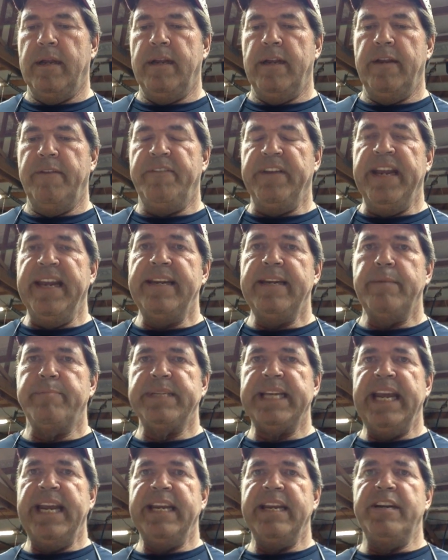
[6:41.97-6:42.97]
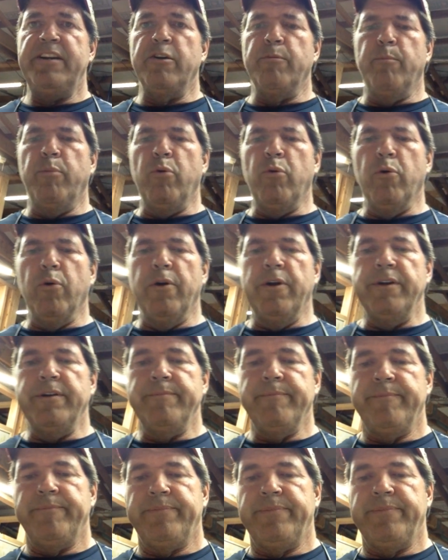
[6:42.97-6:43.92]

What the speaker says: if you end up taking your board,